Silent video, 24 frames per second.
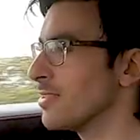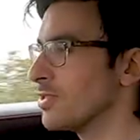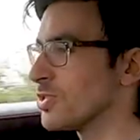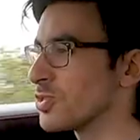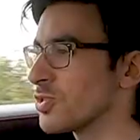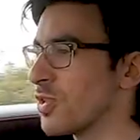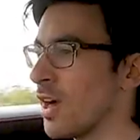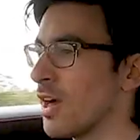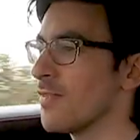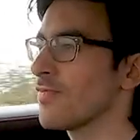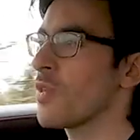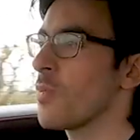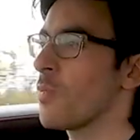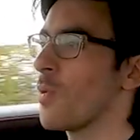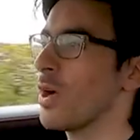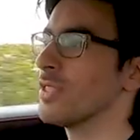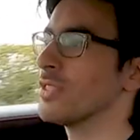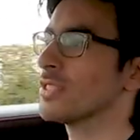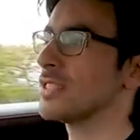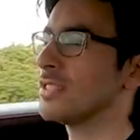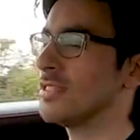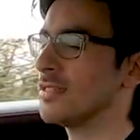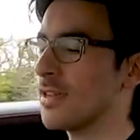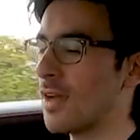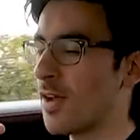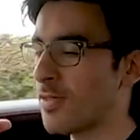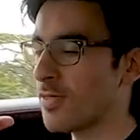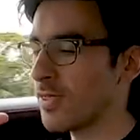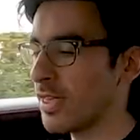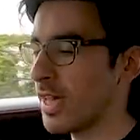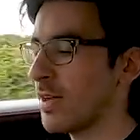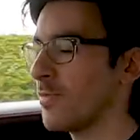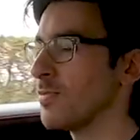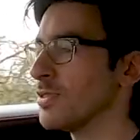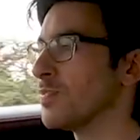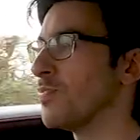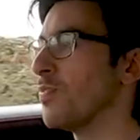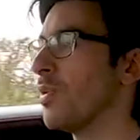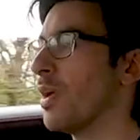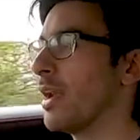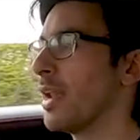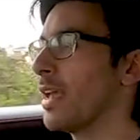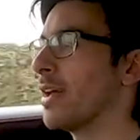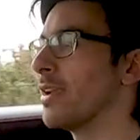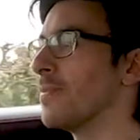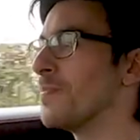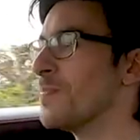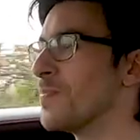You drive them once and you go, that was
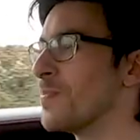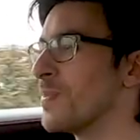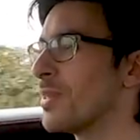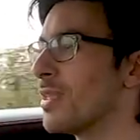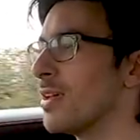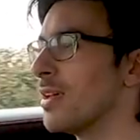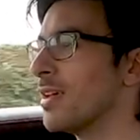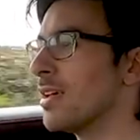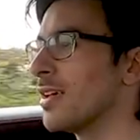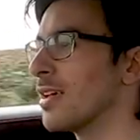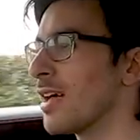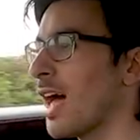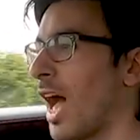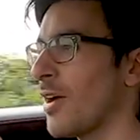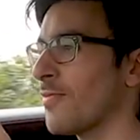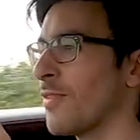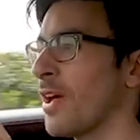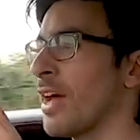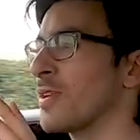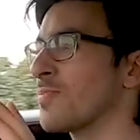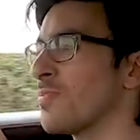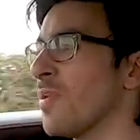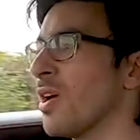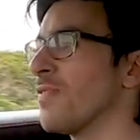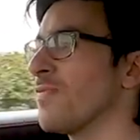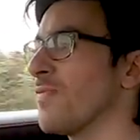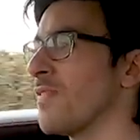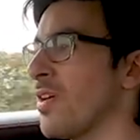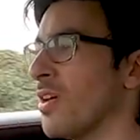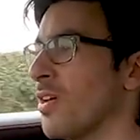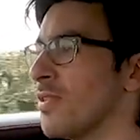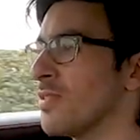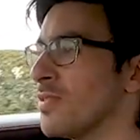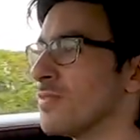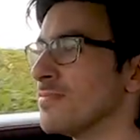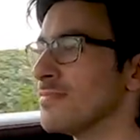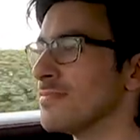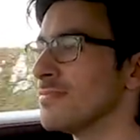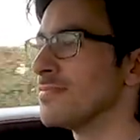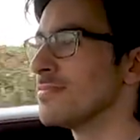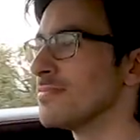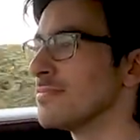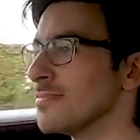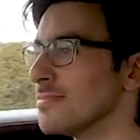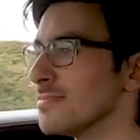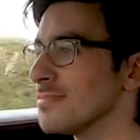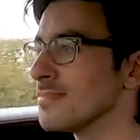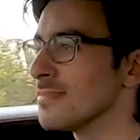brilliant. I've had my fill.
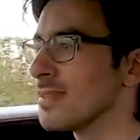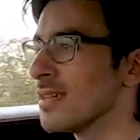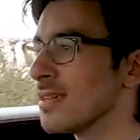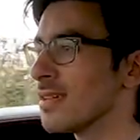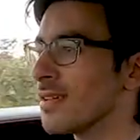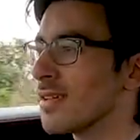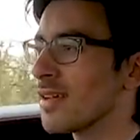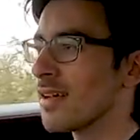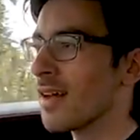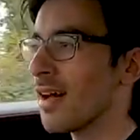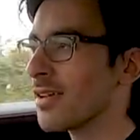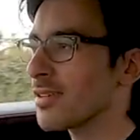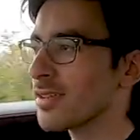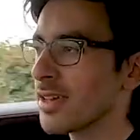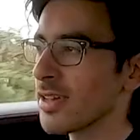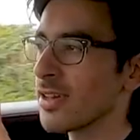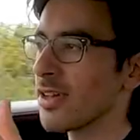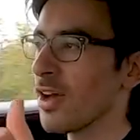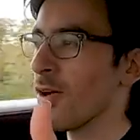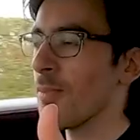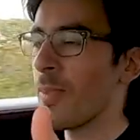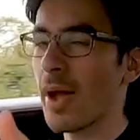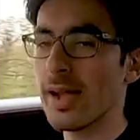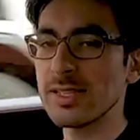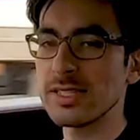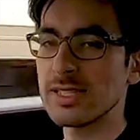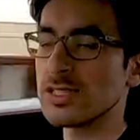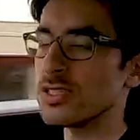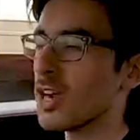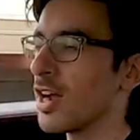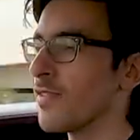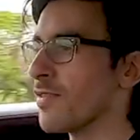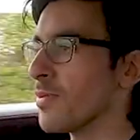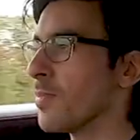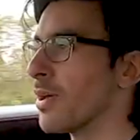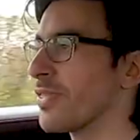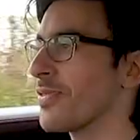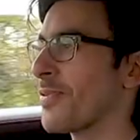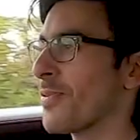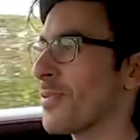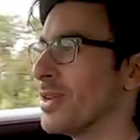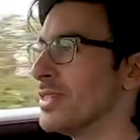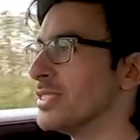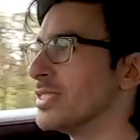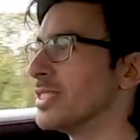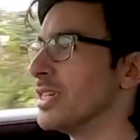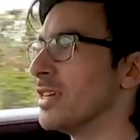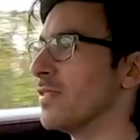I can go back to driving my
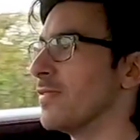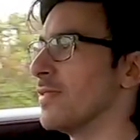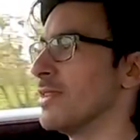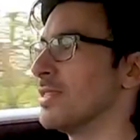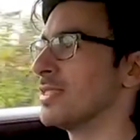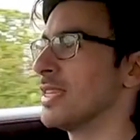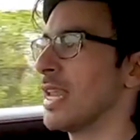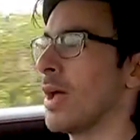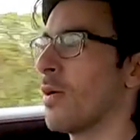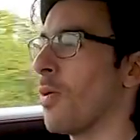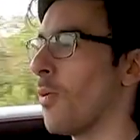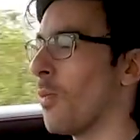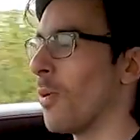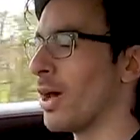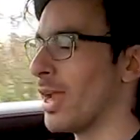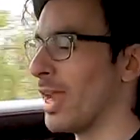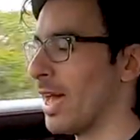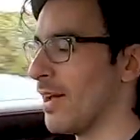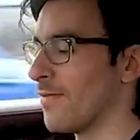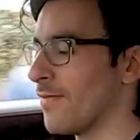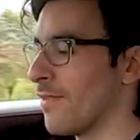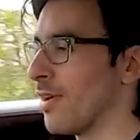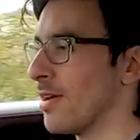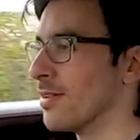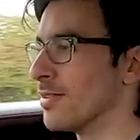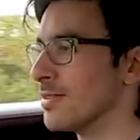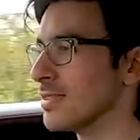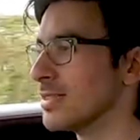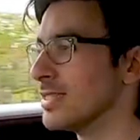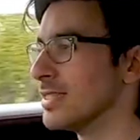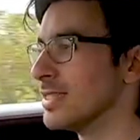three series now or whatever.